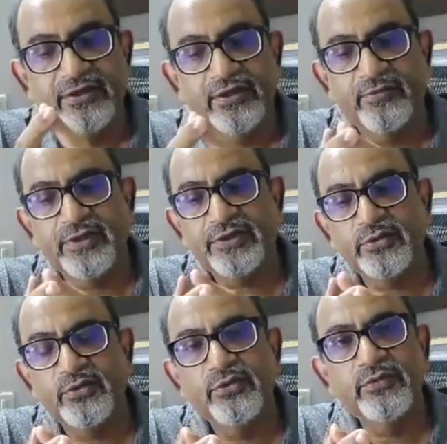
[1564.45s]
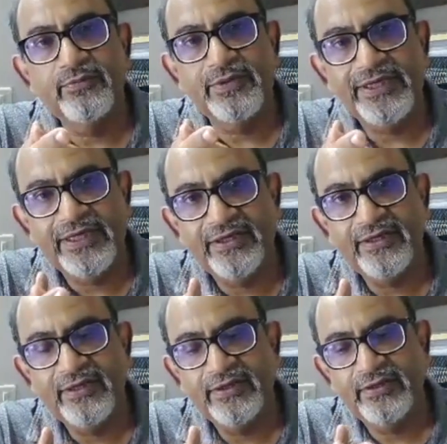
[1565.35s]
number two, bleed,
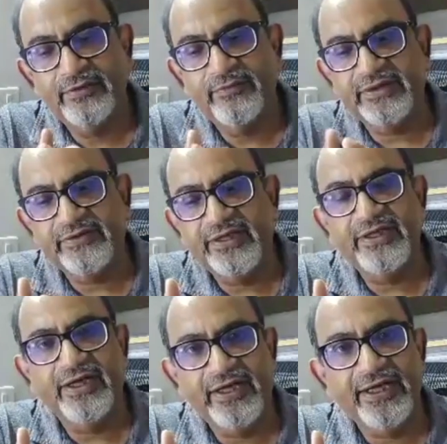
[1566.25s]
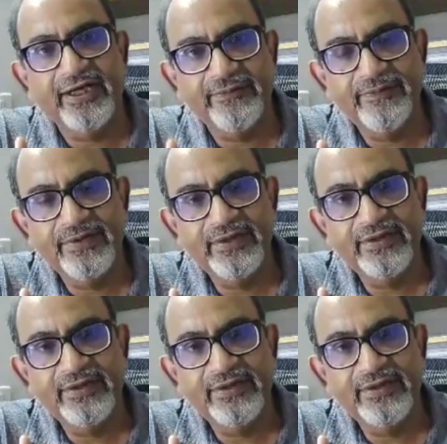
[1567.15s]
number three, hurrying up.